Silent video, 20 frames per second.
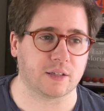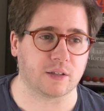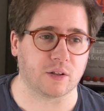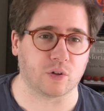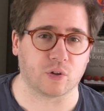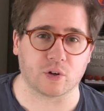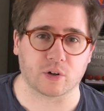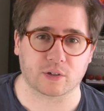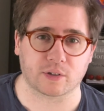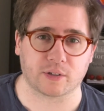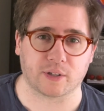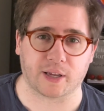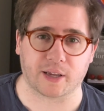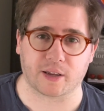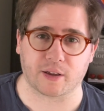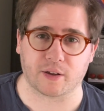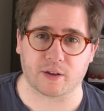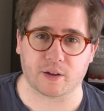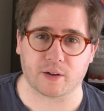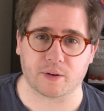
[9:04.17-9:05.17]
looks like
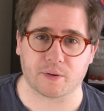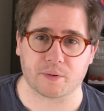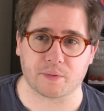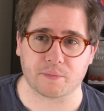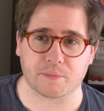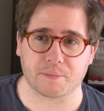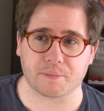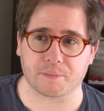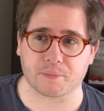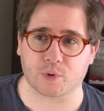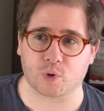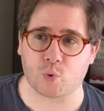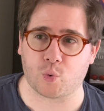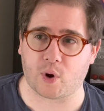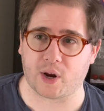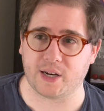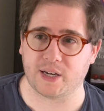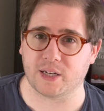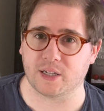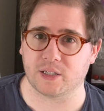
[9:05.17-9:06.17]
a
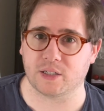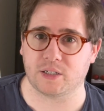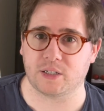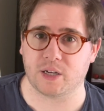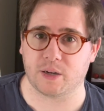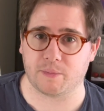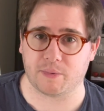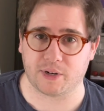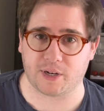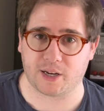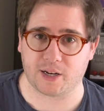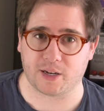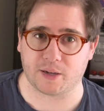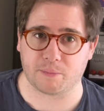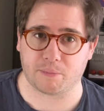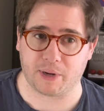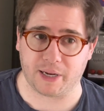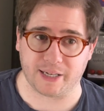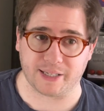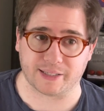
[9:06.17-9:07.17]
quite intimidating
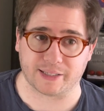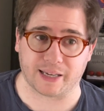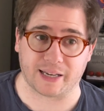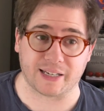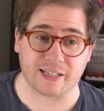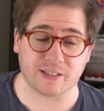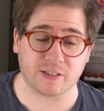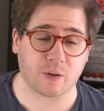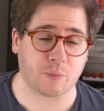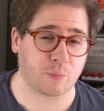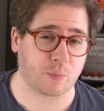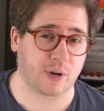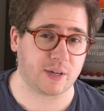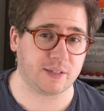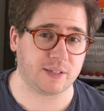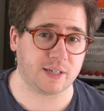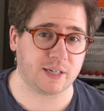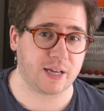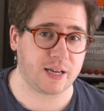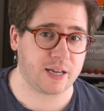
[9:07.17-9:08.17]
piece, and in some ways
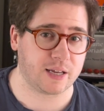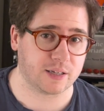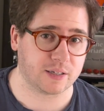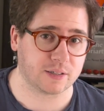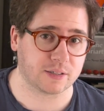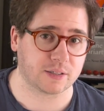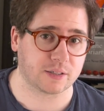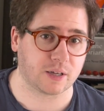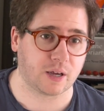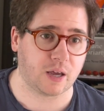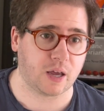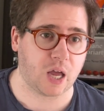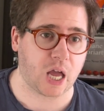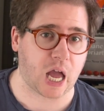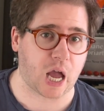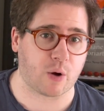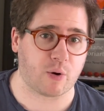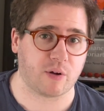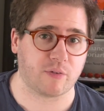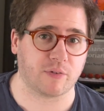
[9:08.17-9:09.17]
it is.
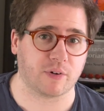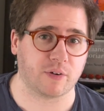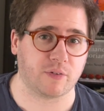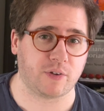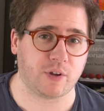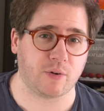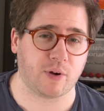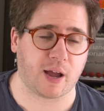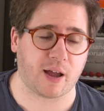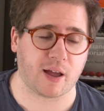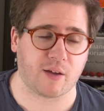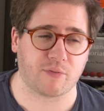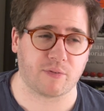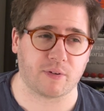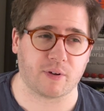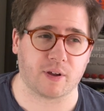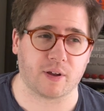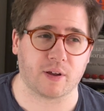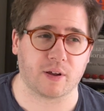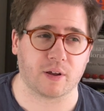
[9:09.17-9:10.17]
However, if you have
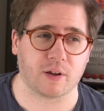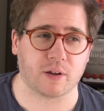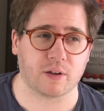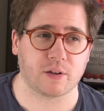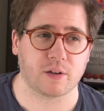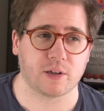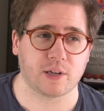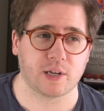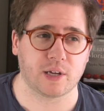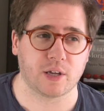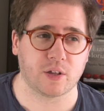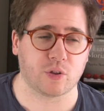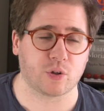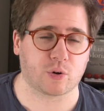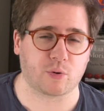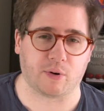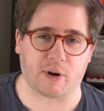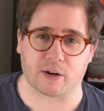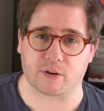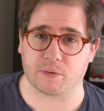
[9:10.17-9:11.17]
the
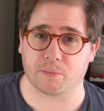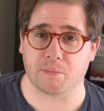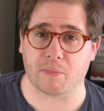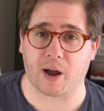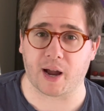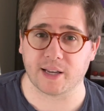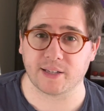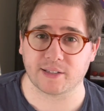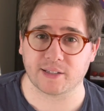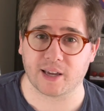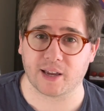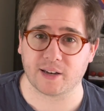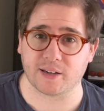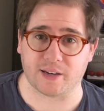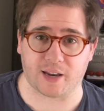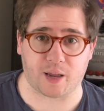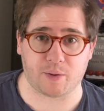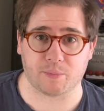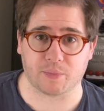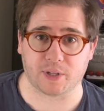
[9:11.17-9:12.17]
correct mindset,
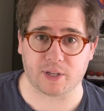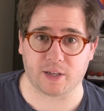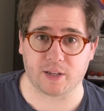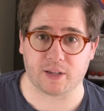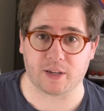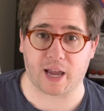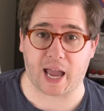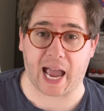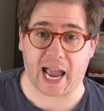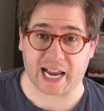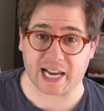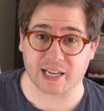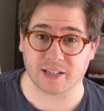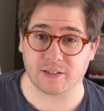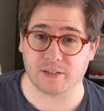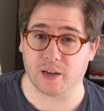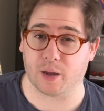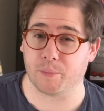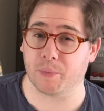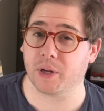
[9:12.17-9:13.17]
namely
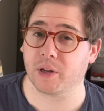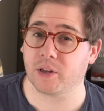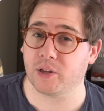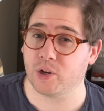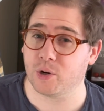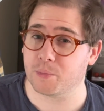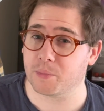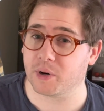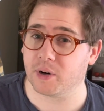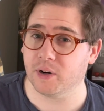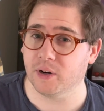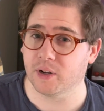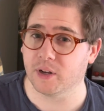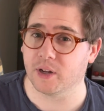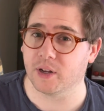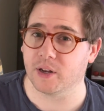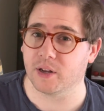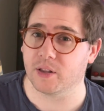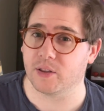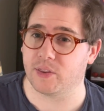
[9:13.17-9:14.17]
academic humor,
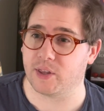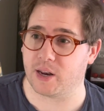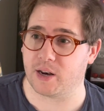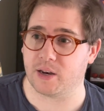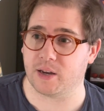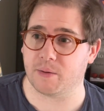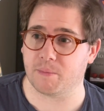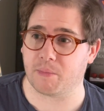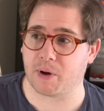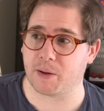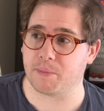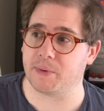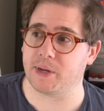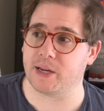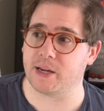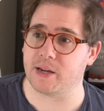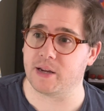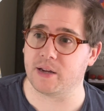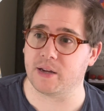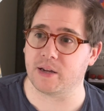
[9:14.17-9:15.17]
then it might
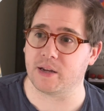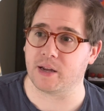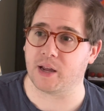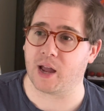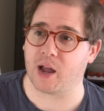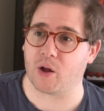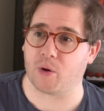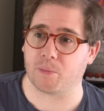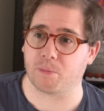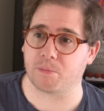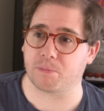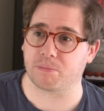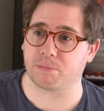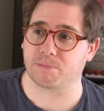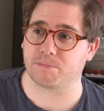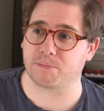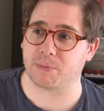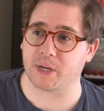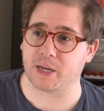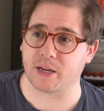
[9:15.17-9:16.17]
be
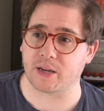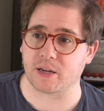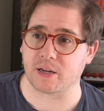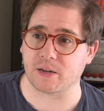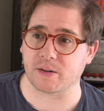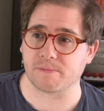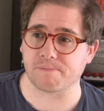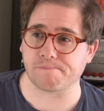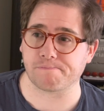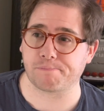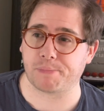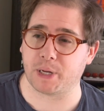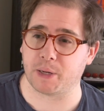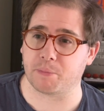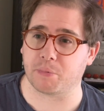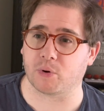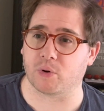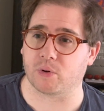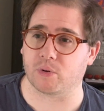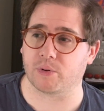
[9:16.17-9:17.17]
helping
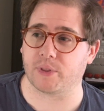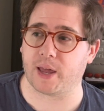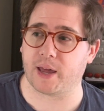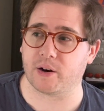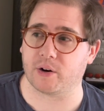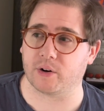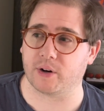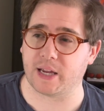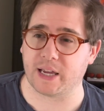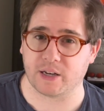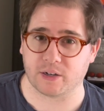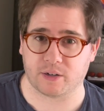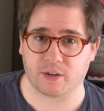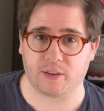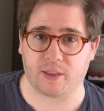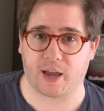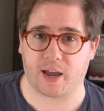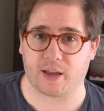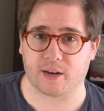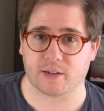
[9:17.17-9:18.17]
people that are into
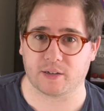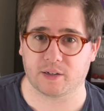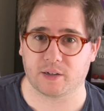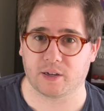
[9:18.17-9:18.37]
that